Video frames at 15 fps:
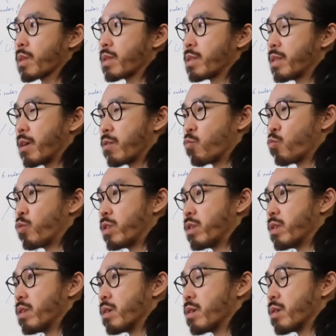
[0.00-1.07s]
Yet
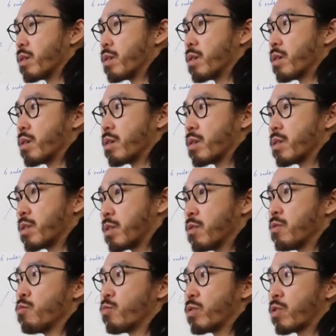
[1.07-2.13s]
we
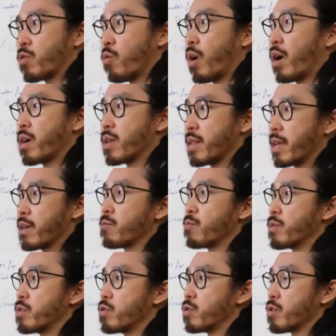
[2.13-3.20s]
still require
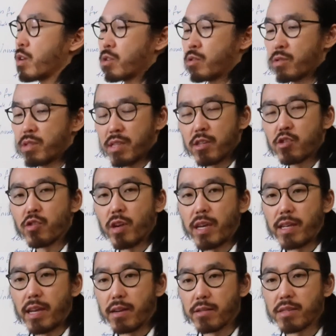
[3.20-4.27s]
language to
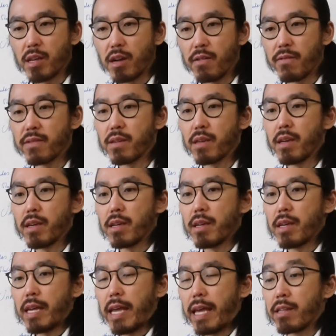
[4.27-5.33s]
situate ourselves
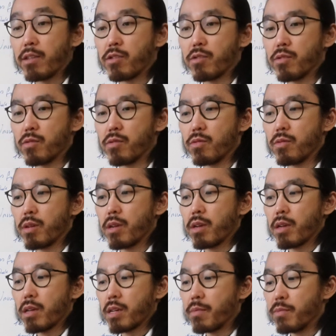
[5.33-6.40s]
and to
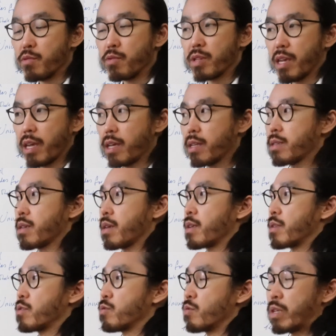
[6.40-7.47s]
communicate
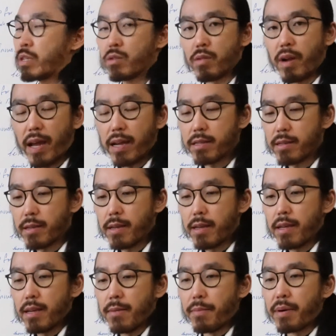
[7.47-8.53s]
and to interact,
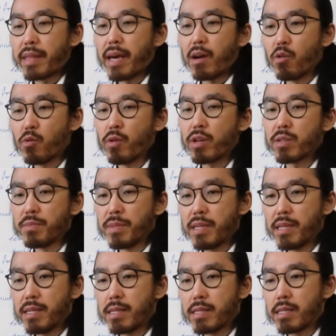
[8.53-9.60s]
but that always
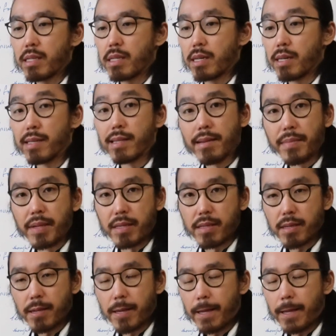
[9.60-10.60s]
means a limit.